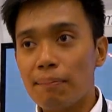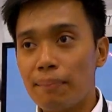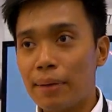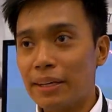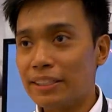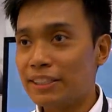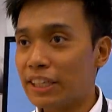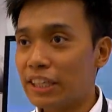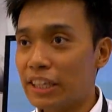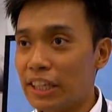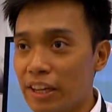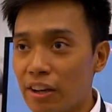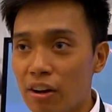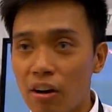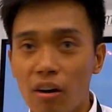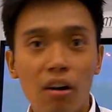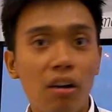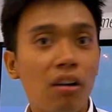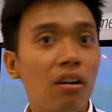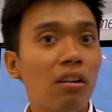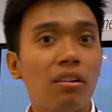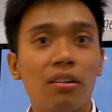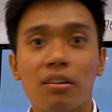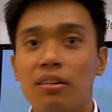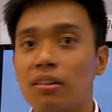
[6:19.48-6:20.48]
Basically,
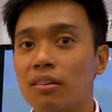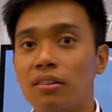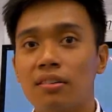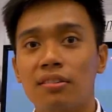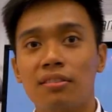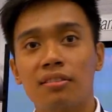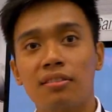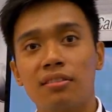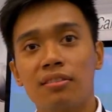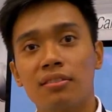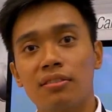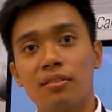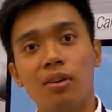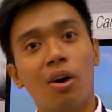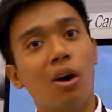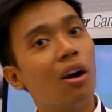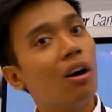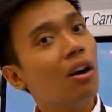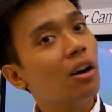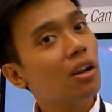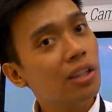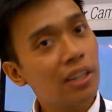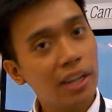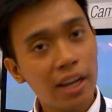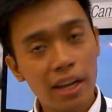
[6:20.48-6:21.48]
all
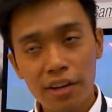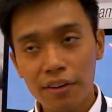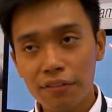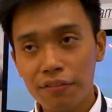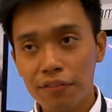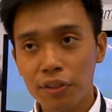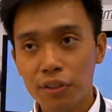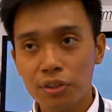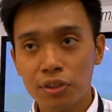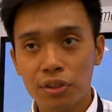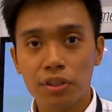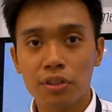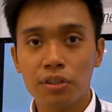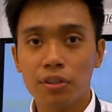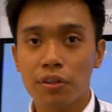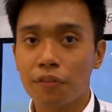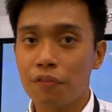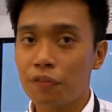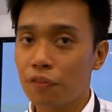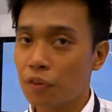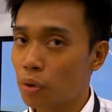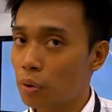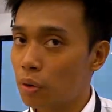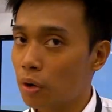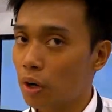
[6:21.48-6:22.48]
kind of users.
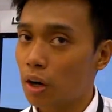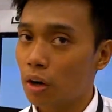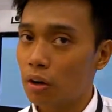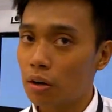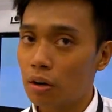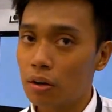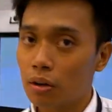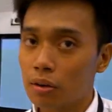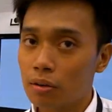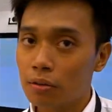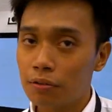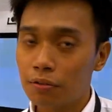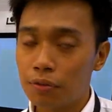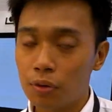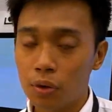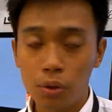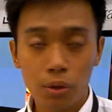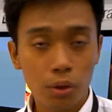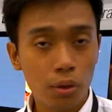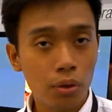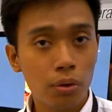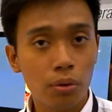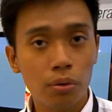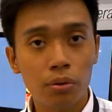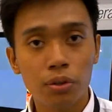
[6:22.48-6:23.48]
If you're a
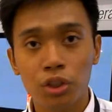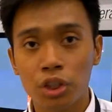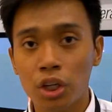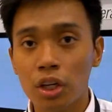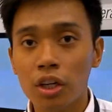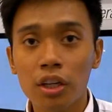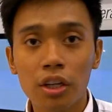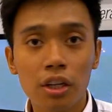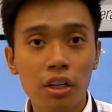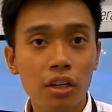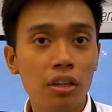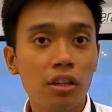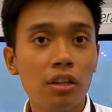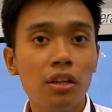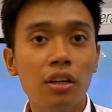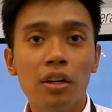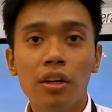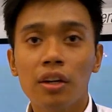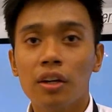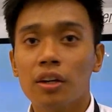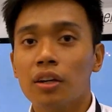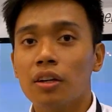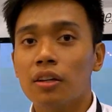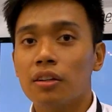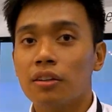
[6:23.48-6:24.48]
photo junkie,
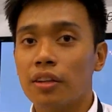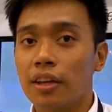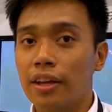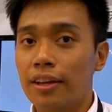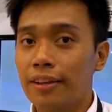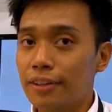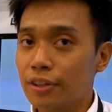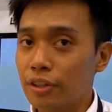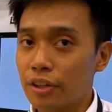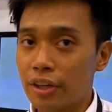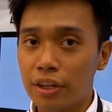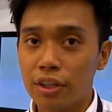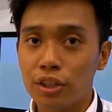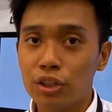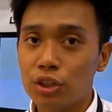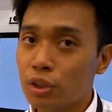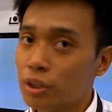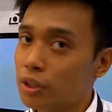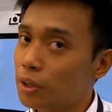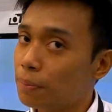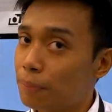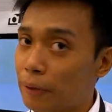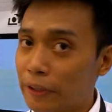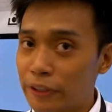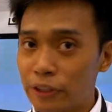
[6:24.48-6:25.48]
then you can enjoy the
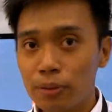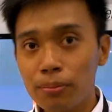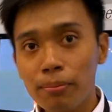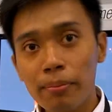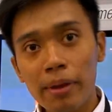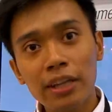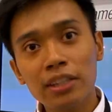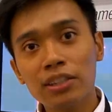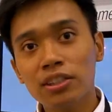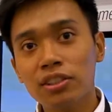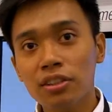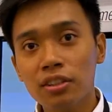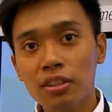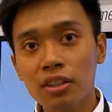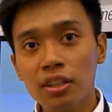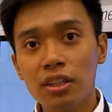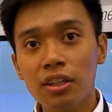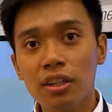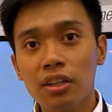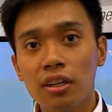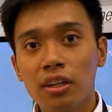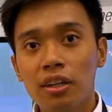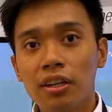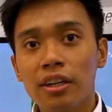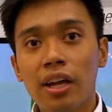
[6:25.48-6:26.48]
Pixel Master
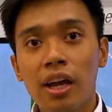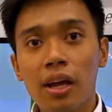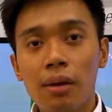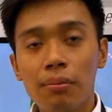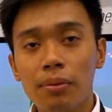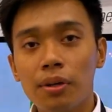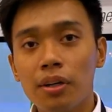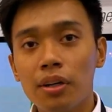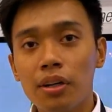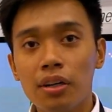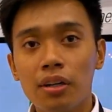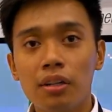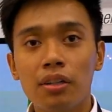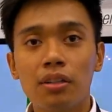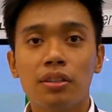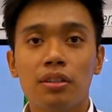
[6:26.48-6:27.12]
camera.